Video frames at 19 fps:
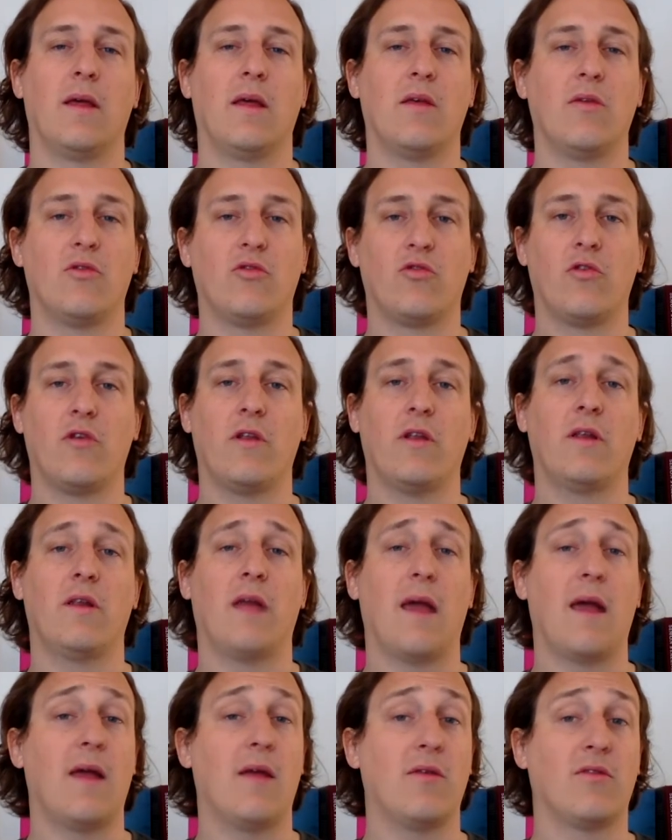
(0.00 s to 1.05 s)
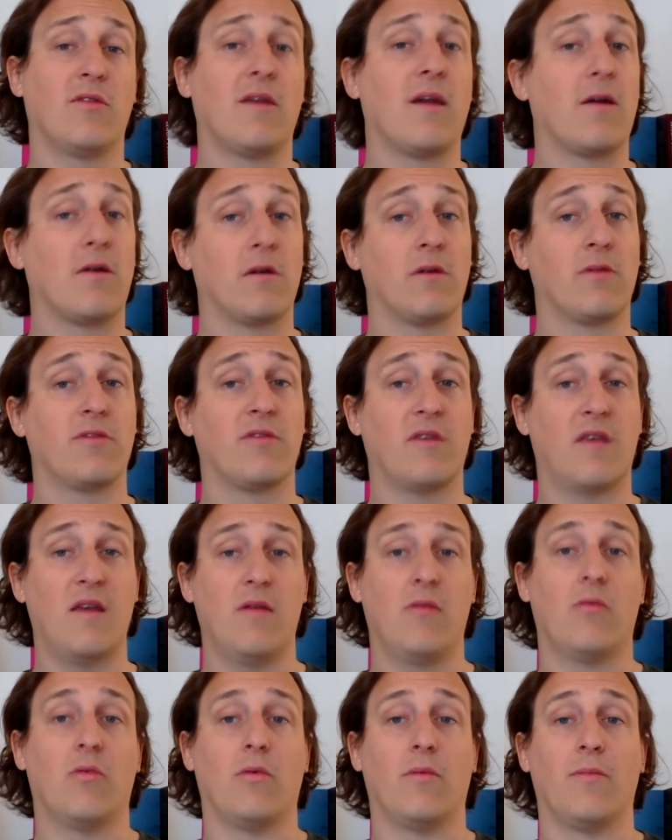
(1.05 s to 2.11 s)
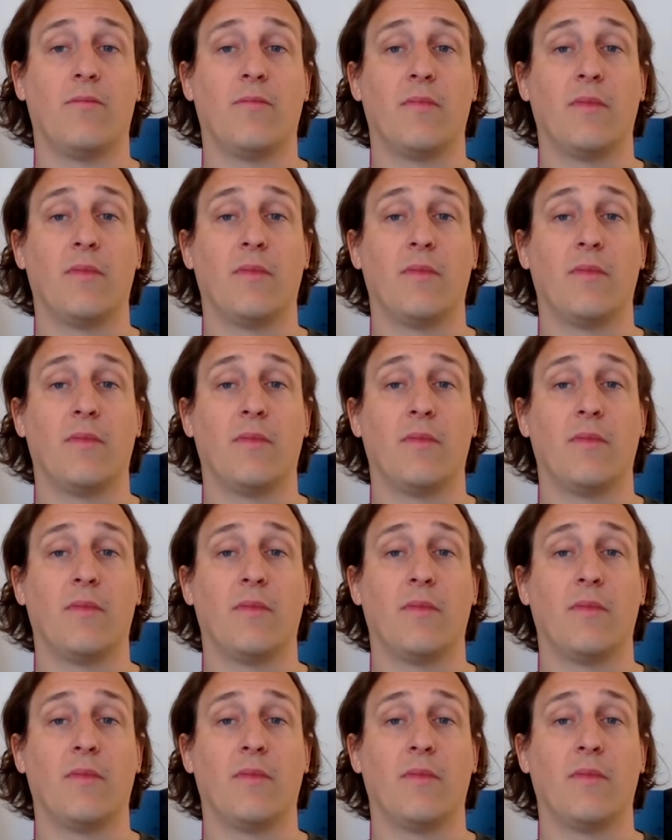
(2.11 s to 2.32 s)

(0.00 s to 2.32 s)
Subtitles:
is treated as Geralt's equal.